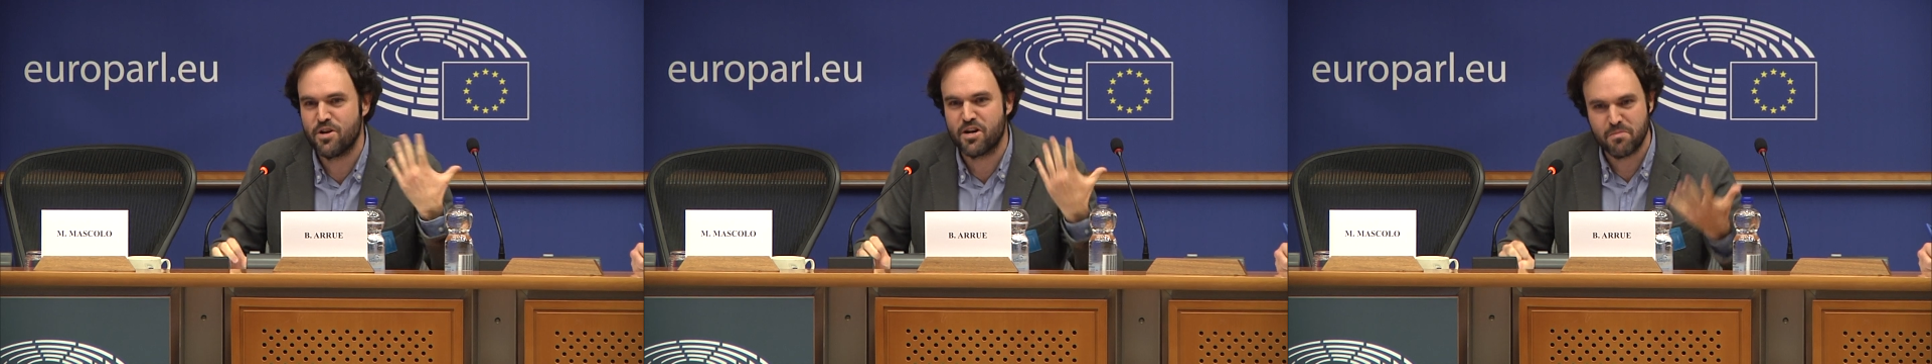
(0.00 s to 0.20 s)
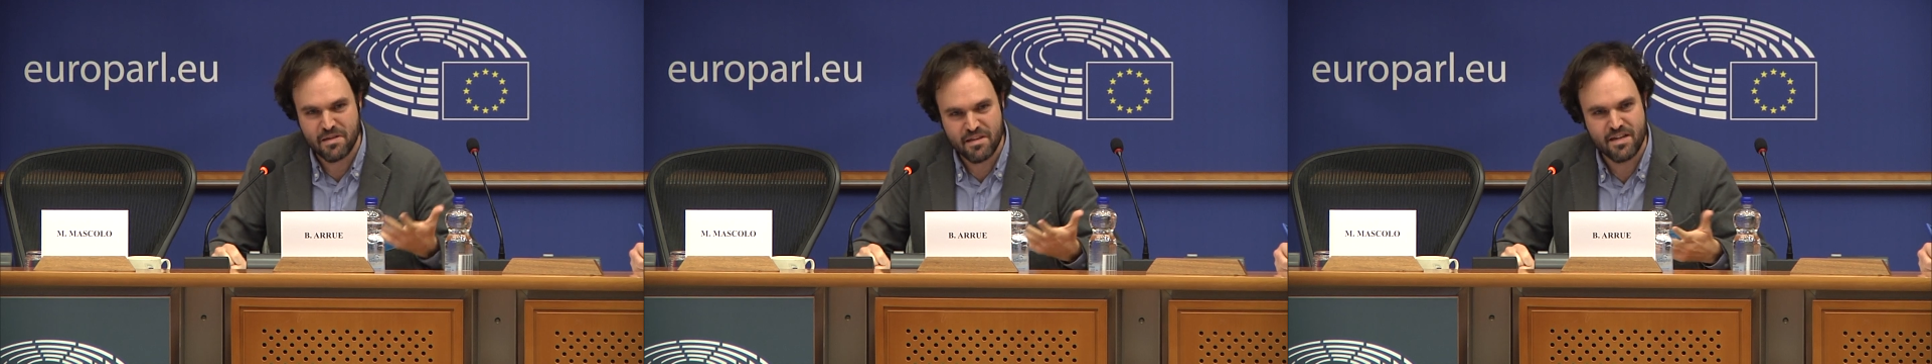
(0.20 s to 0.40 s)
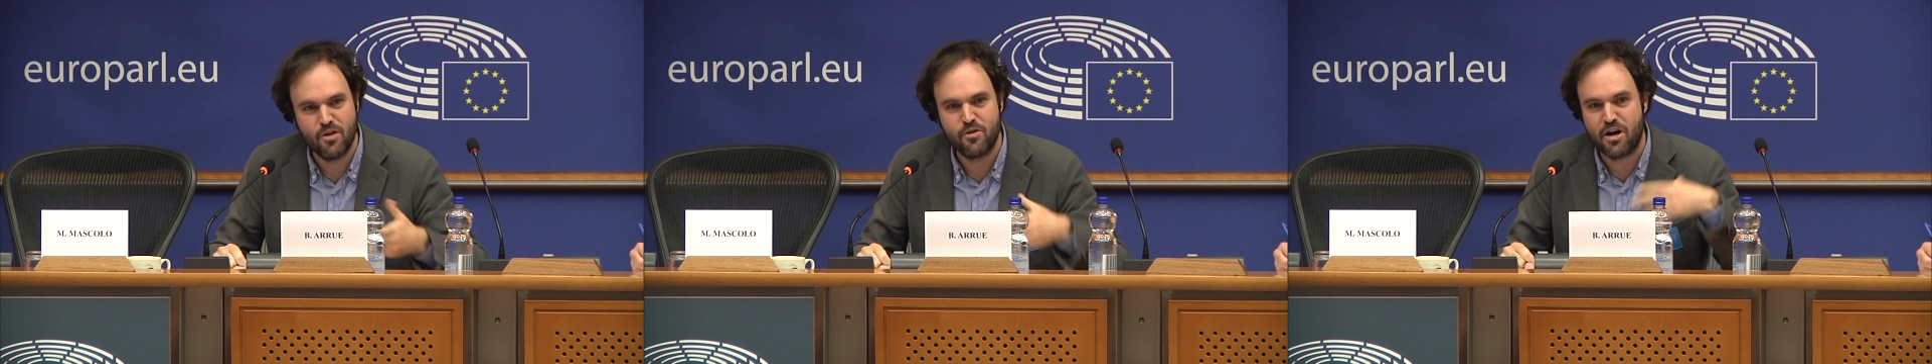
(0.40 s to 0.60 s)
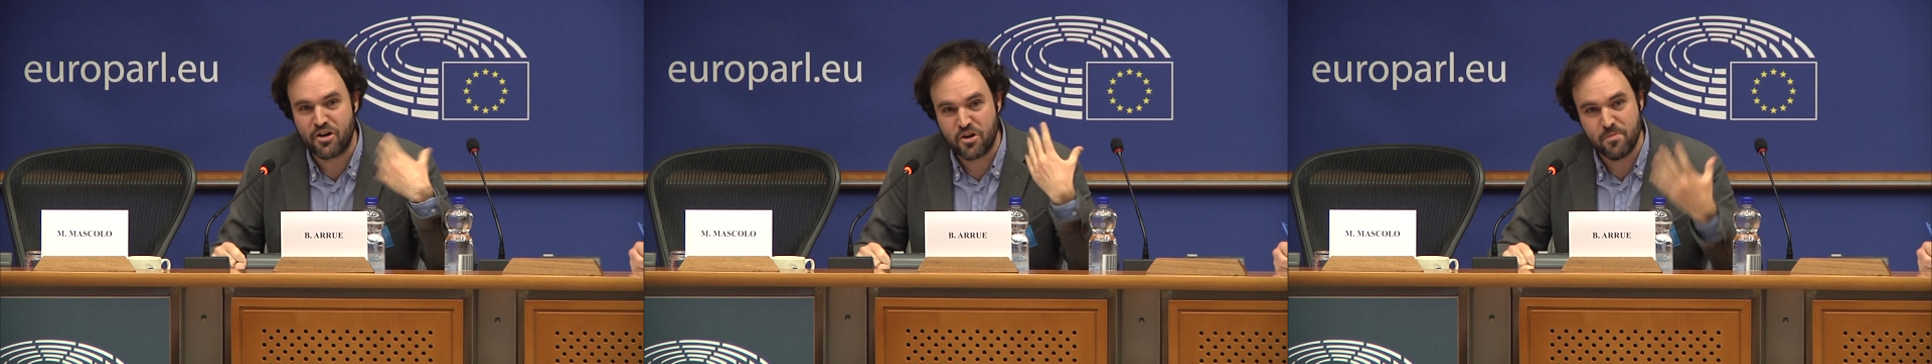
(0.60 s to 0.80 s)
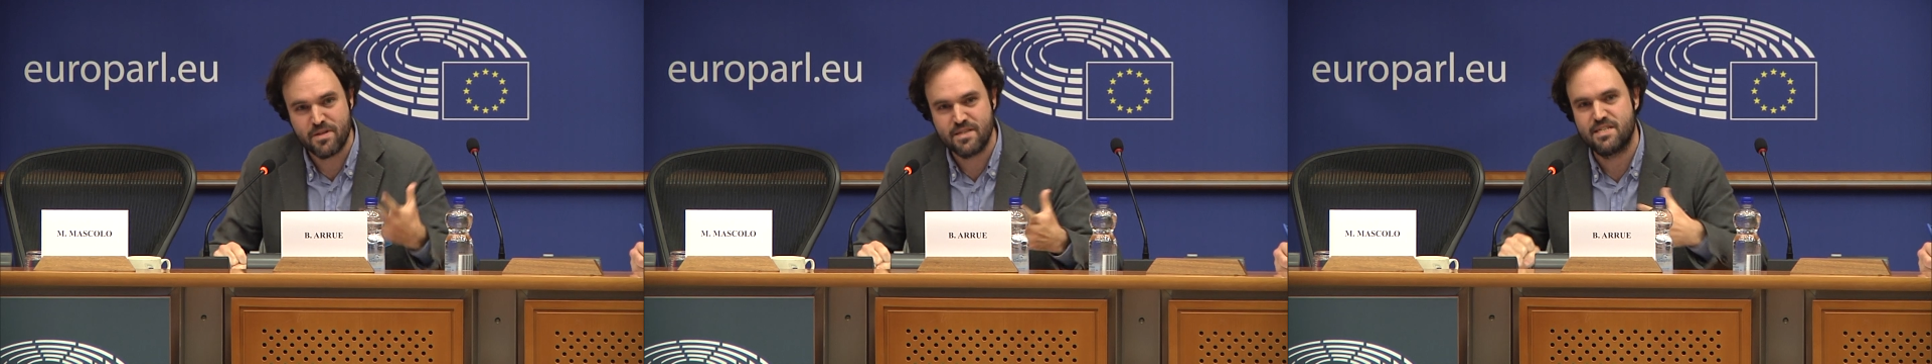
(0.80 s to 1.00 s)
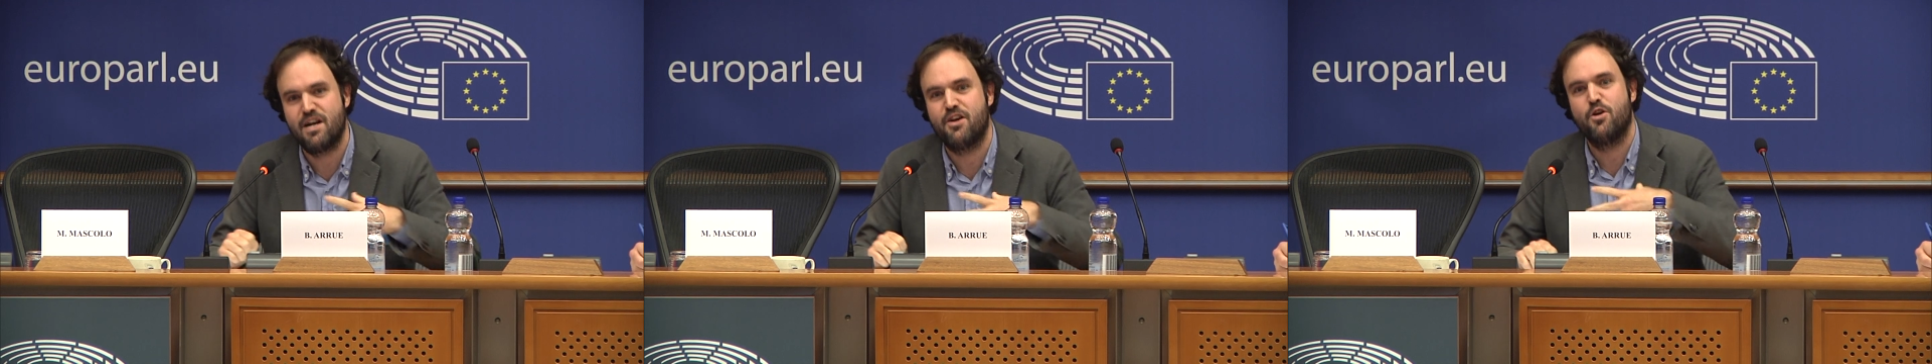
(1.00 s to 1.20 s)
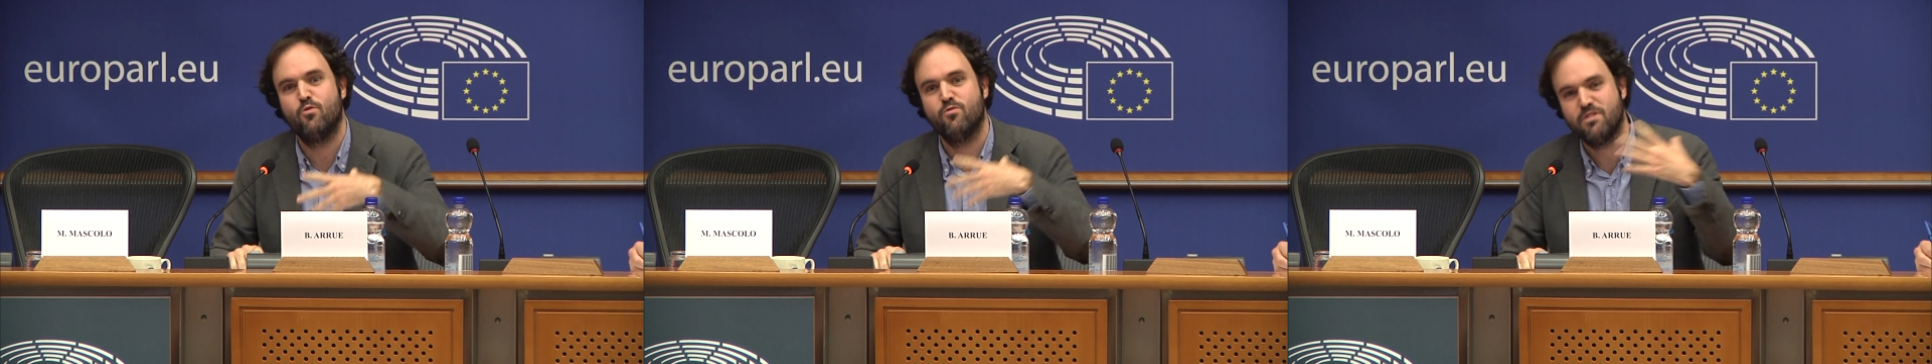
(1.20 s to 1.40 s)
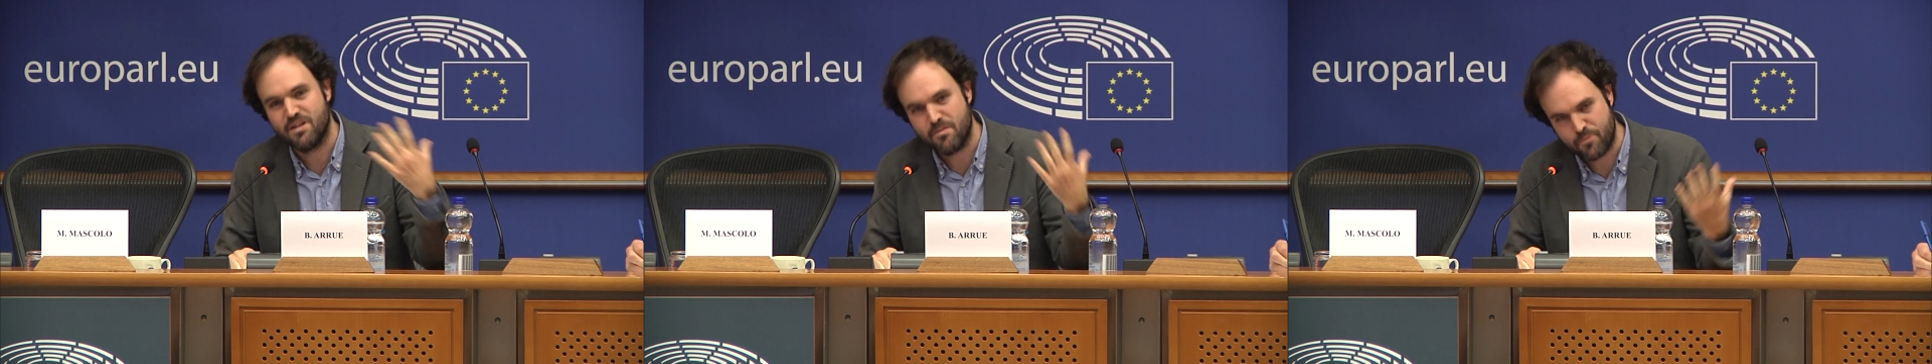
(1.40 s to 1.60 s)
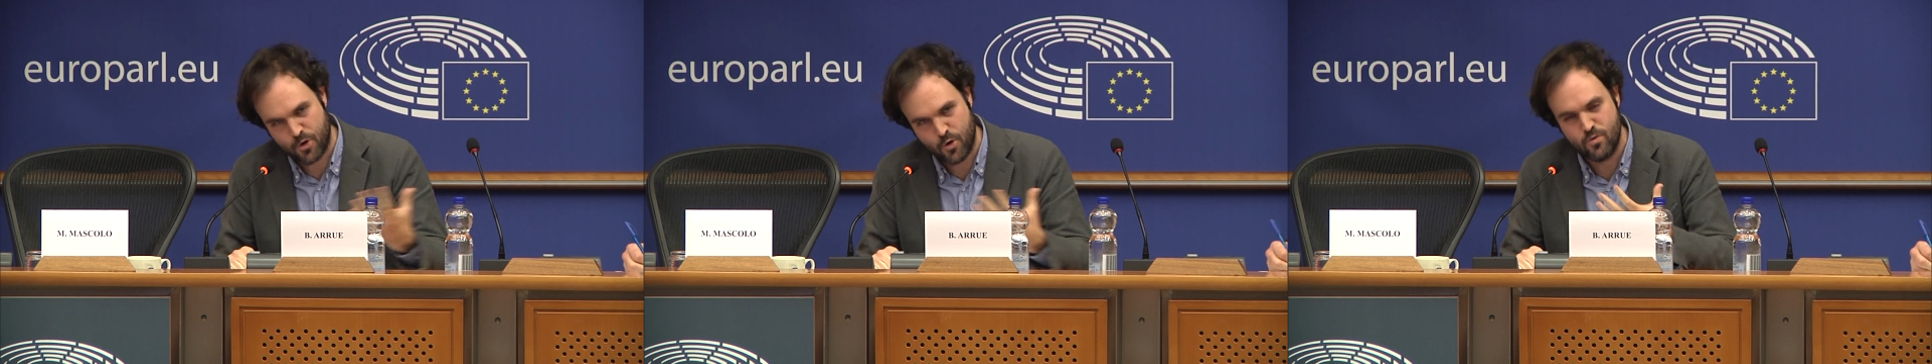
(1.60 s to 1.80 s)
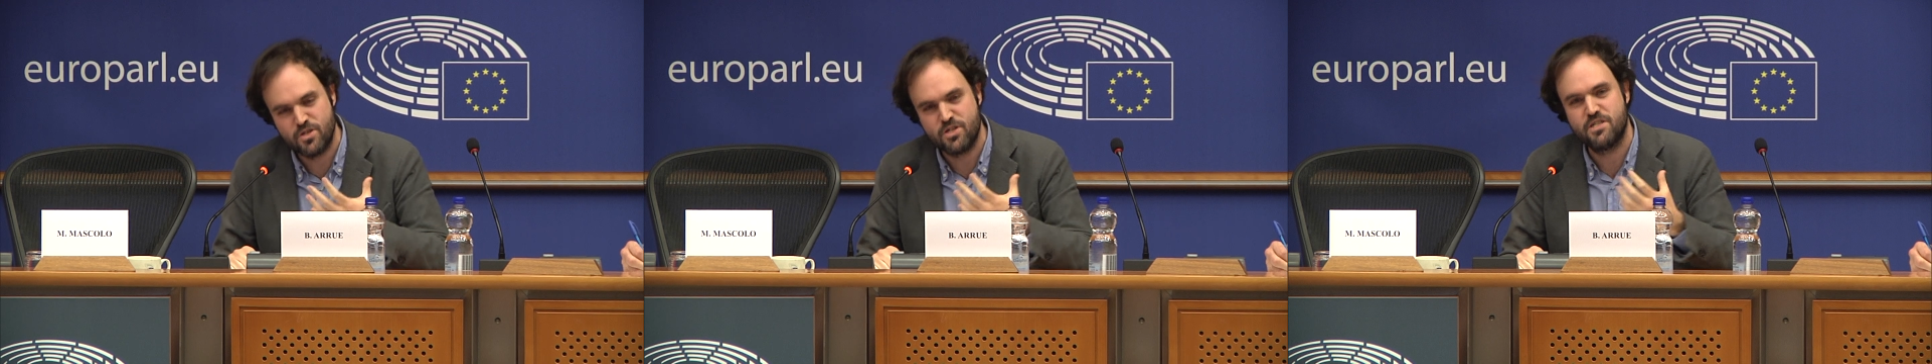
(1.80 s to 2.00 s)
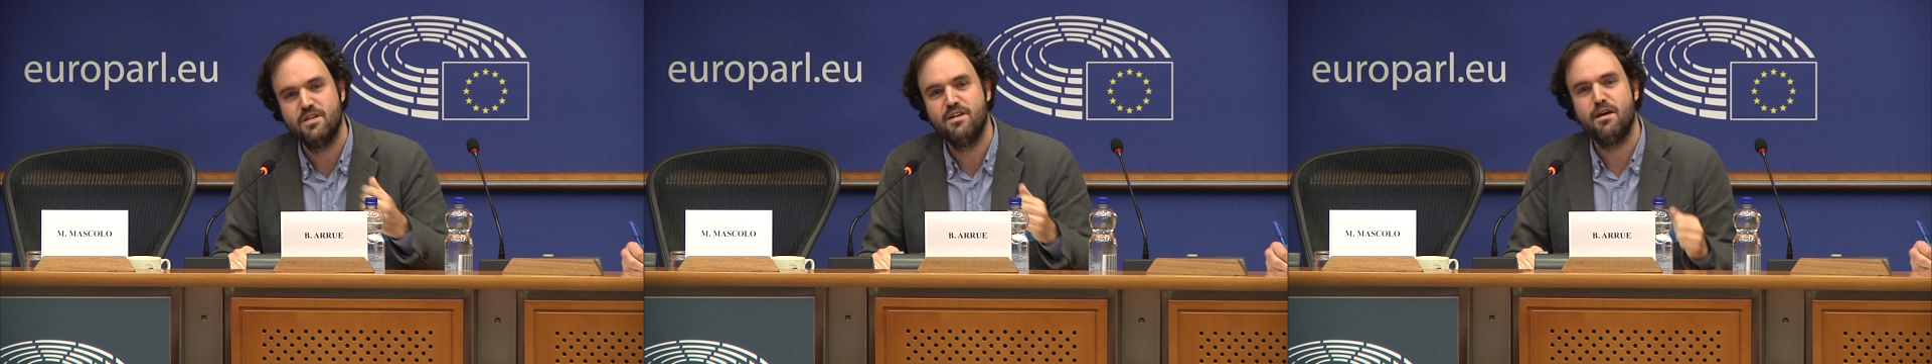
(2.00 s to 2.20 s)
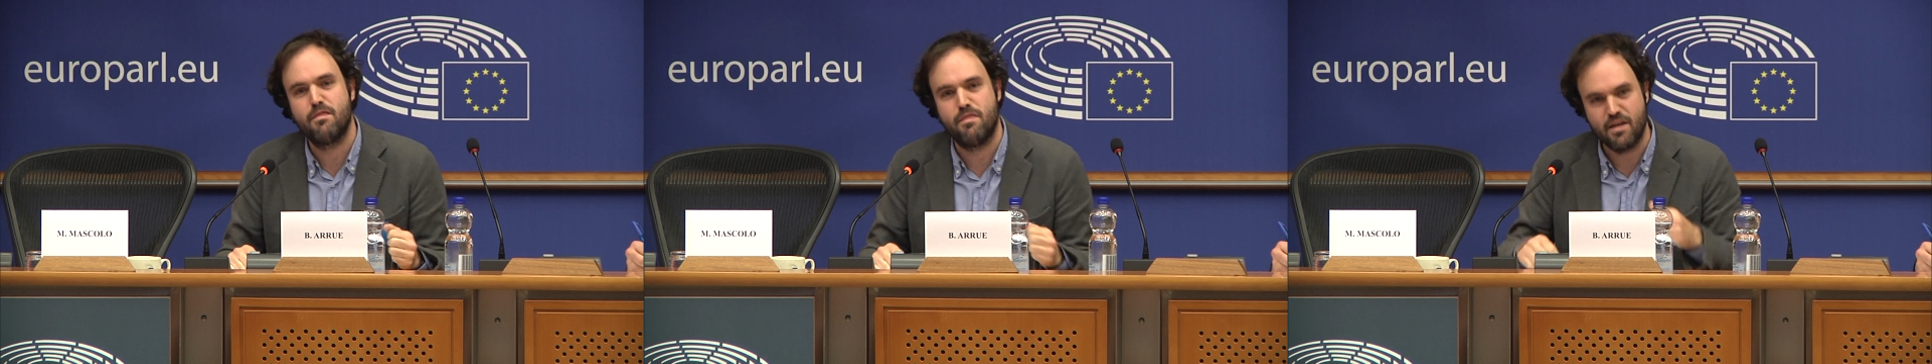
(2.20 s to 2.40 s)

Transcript: we are building our arguments around an approach,